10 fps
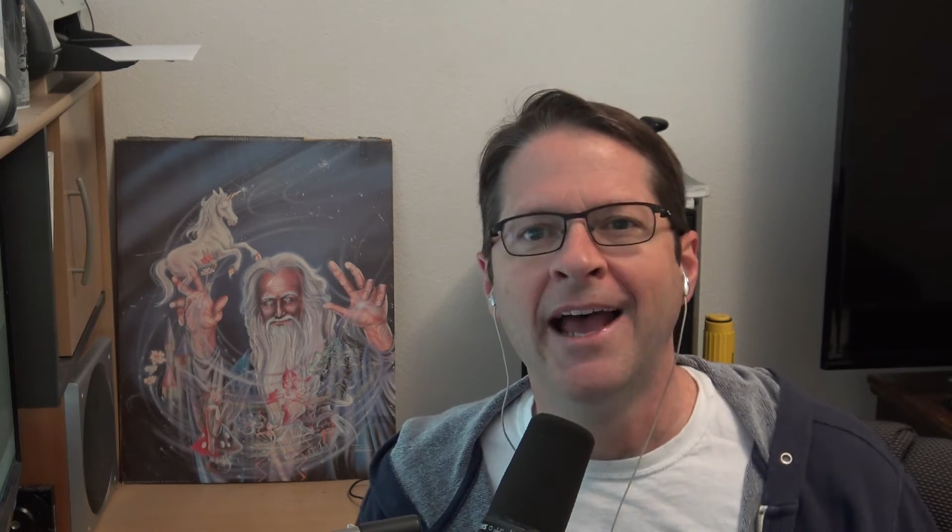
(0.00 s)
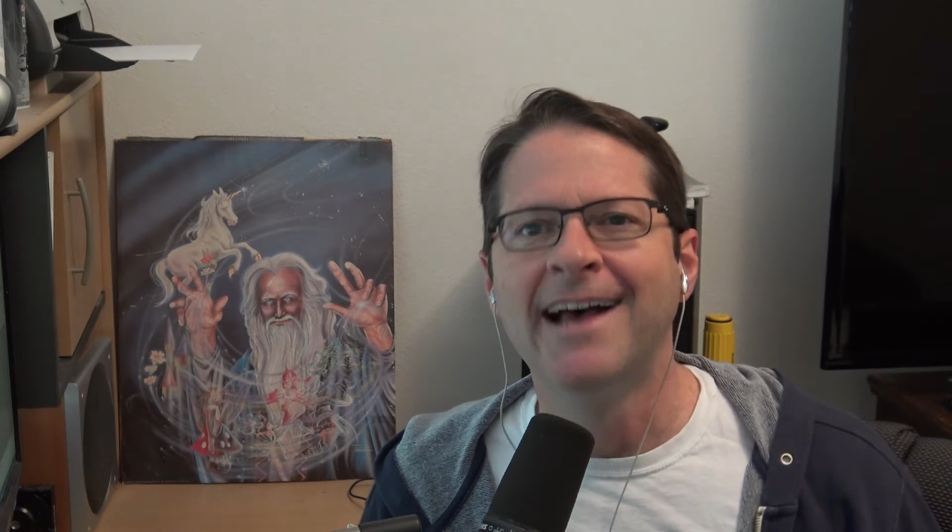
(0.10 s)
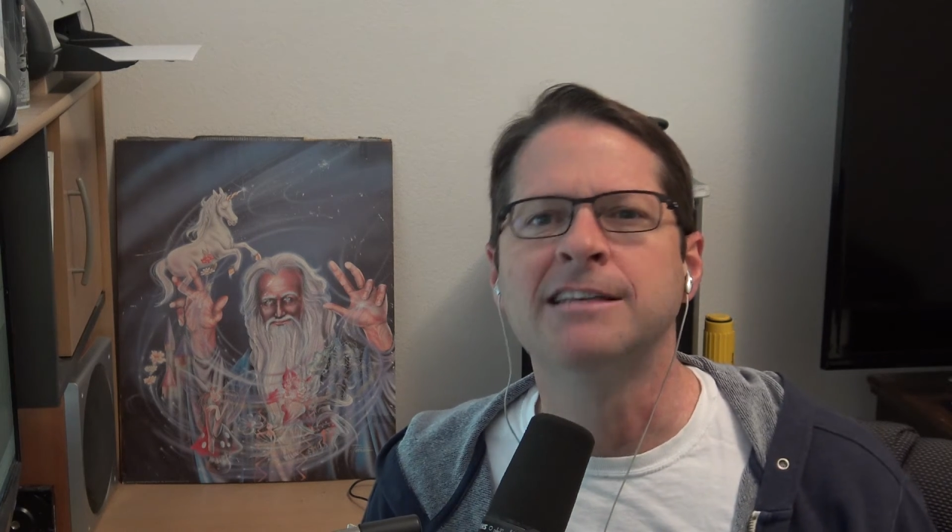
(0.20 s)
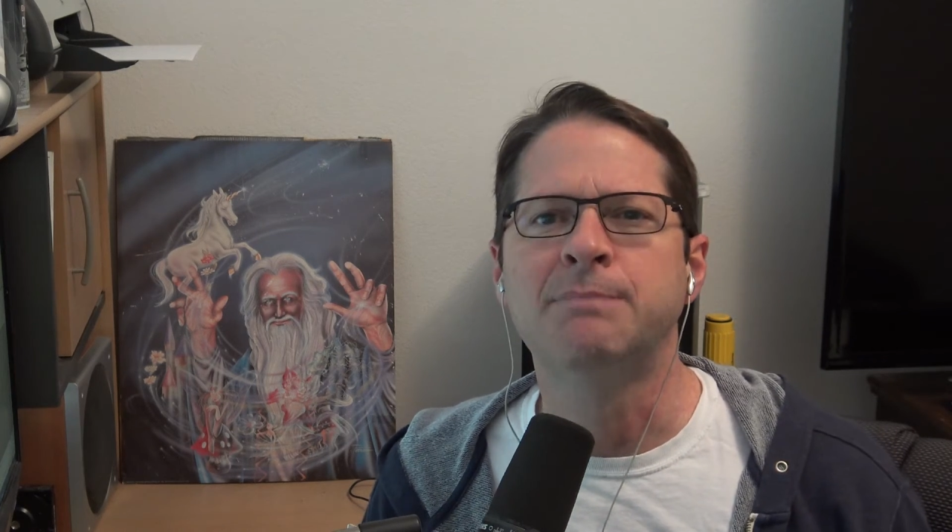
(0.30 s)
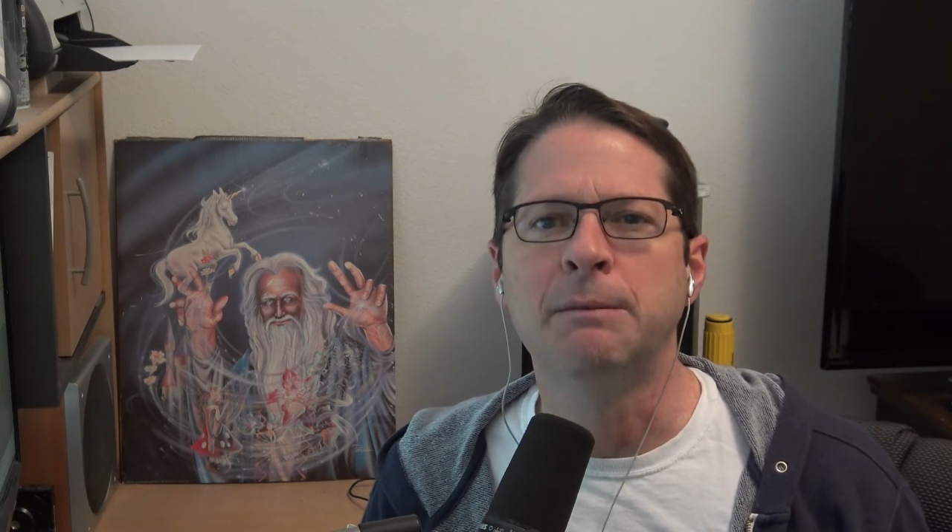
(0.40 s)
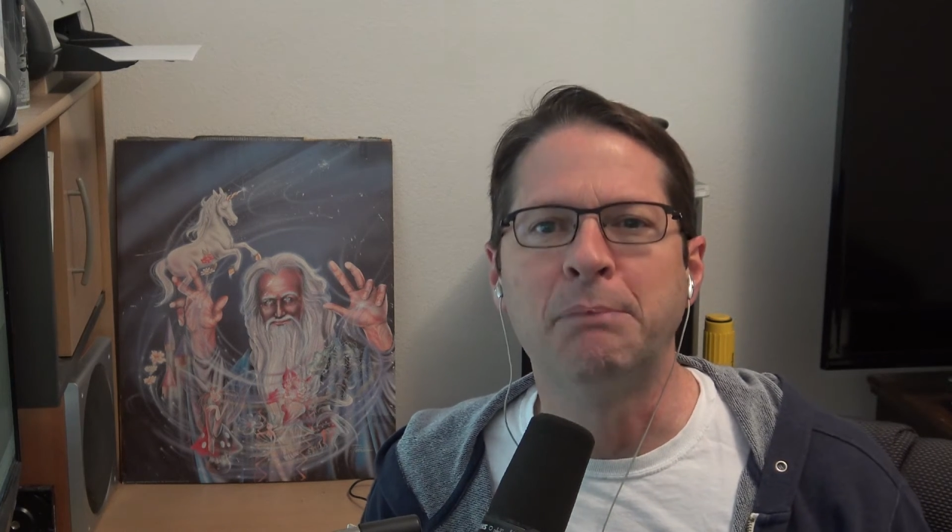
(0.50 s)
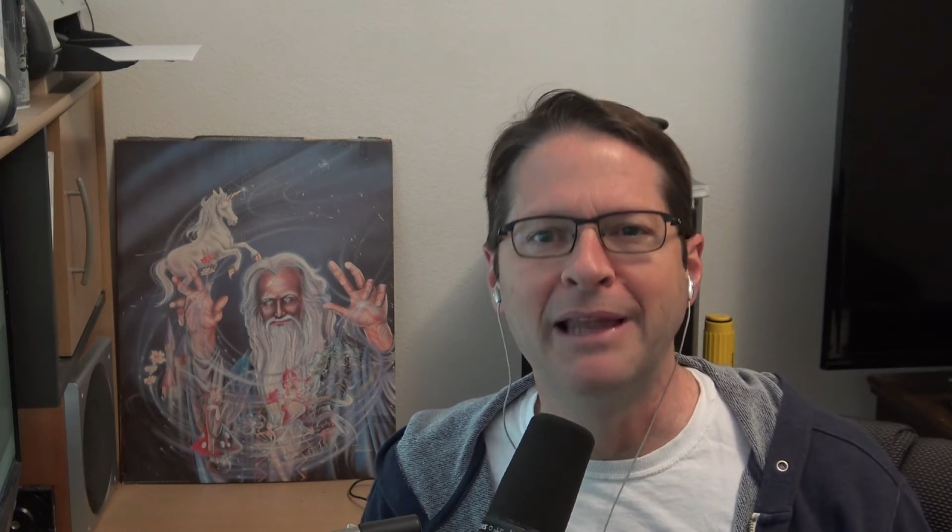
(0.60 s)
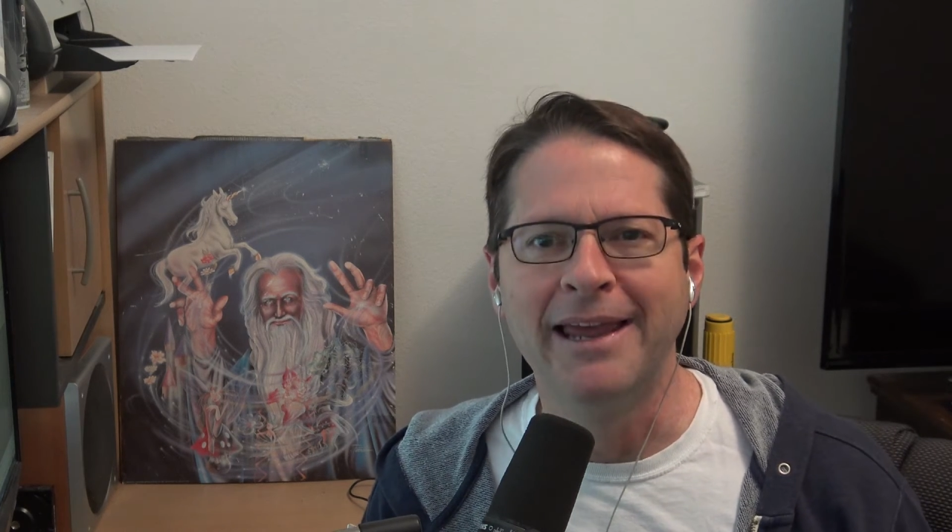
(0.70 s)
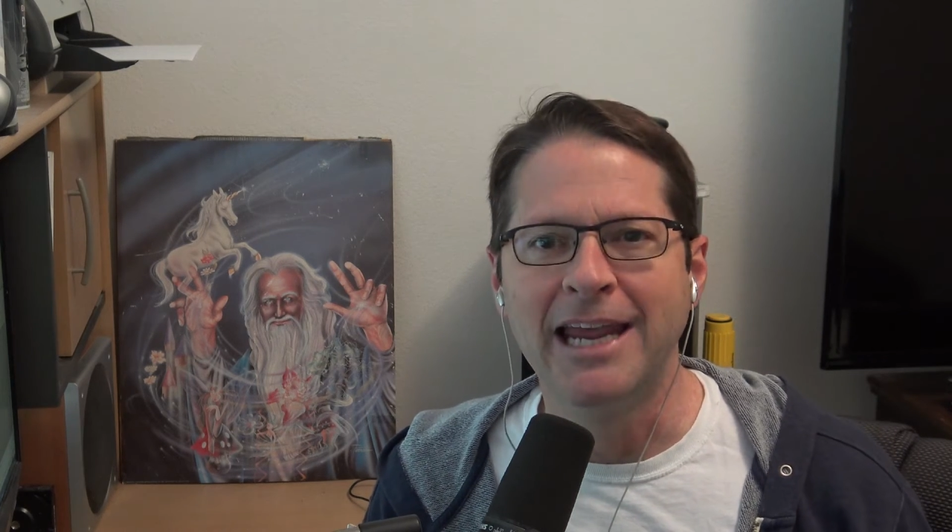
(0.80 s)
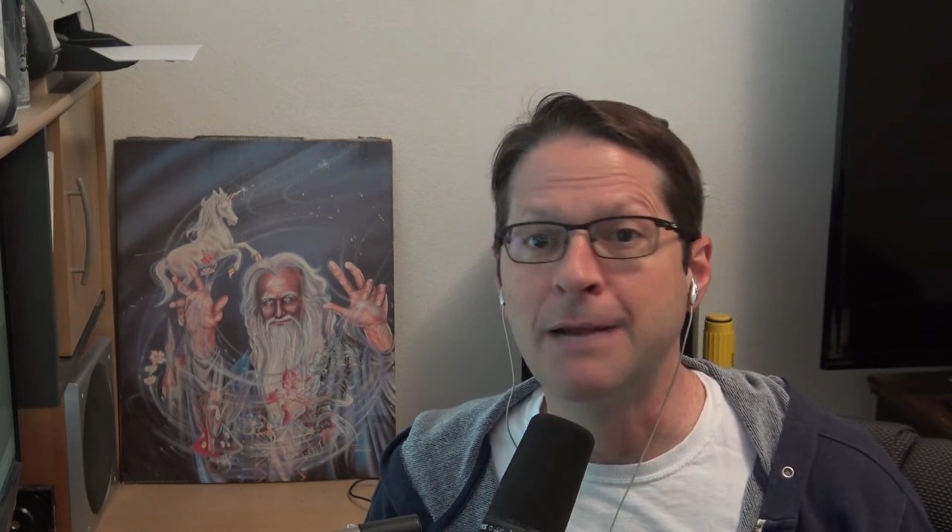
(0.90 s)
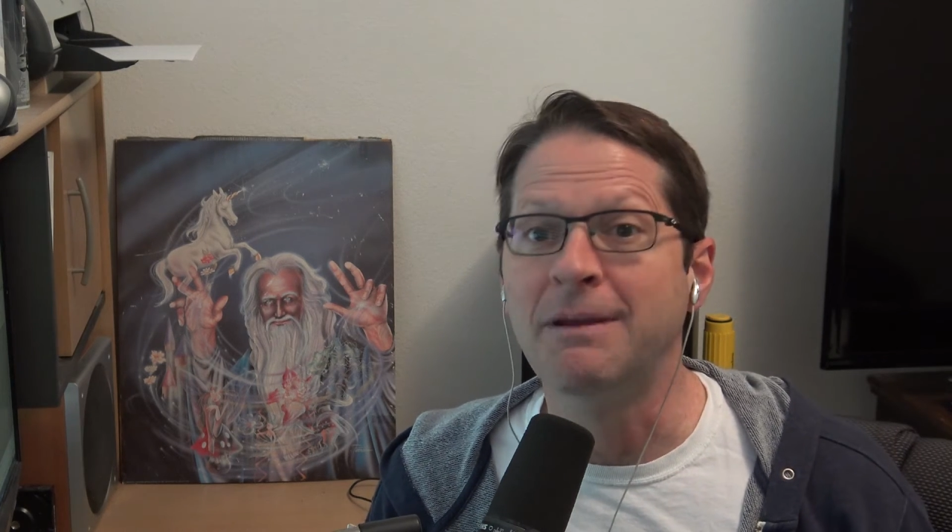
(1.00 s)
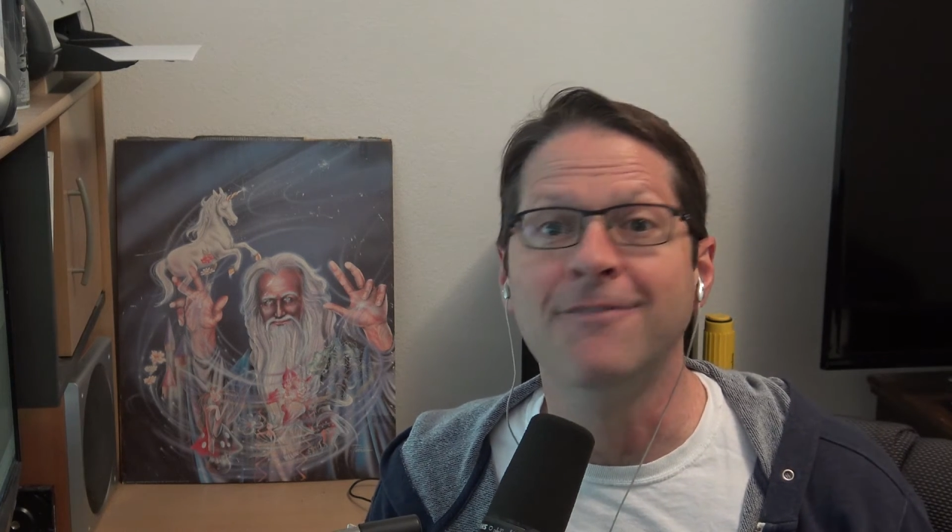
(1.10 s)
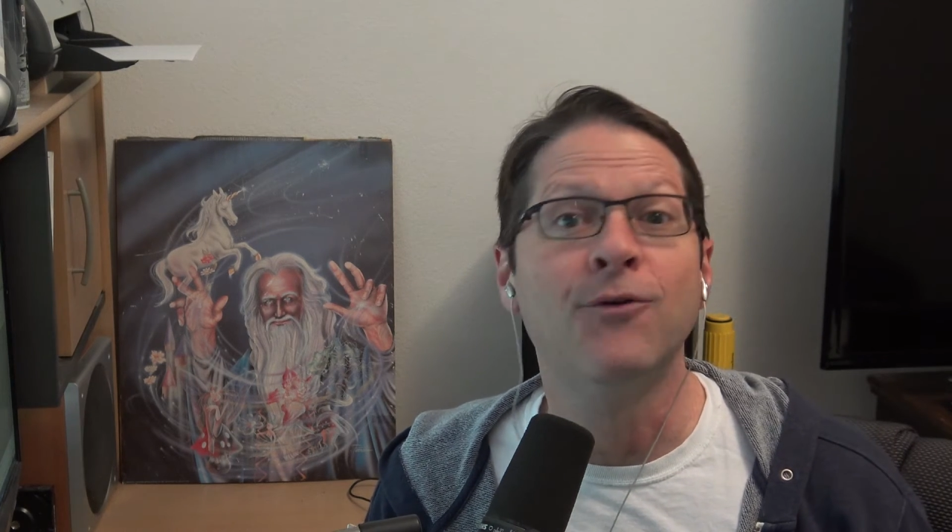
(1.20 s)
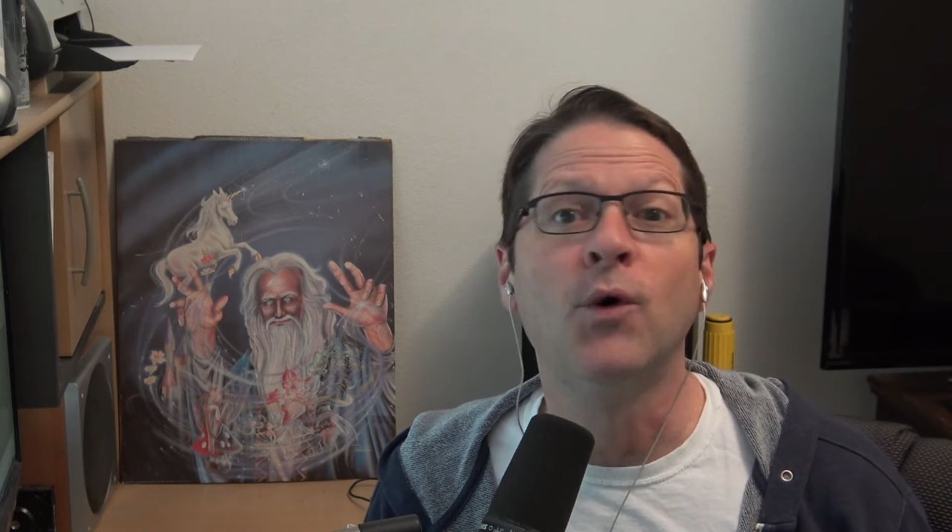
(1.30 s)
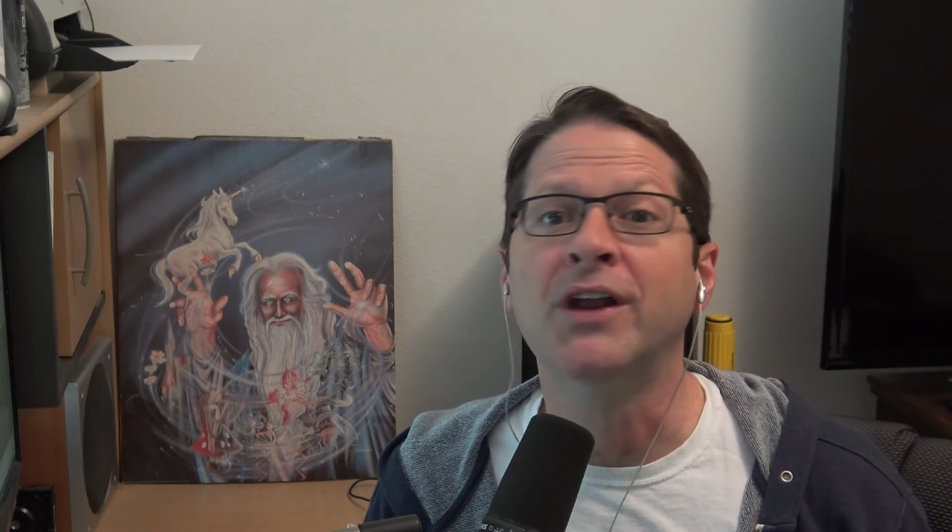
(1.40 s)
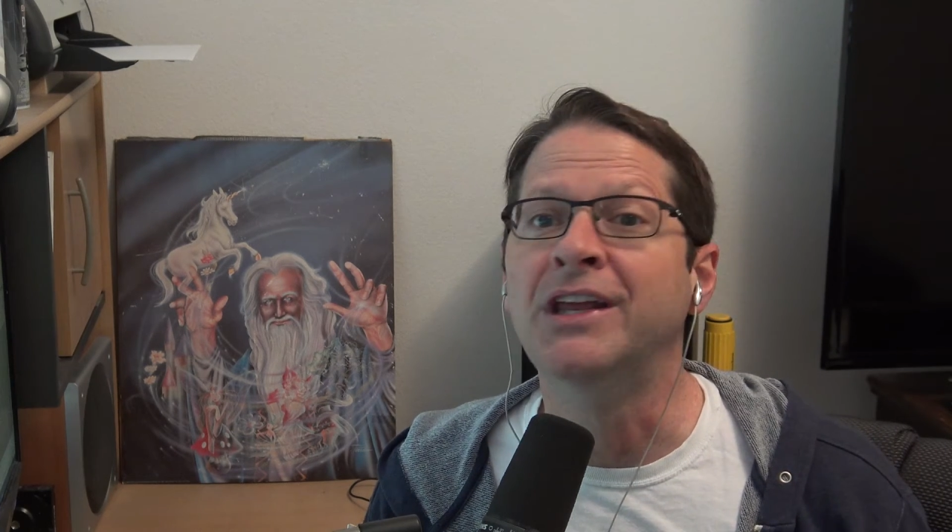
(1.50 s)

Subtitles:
has been plaguing me for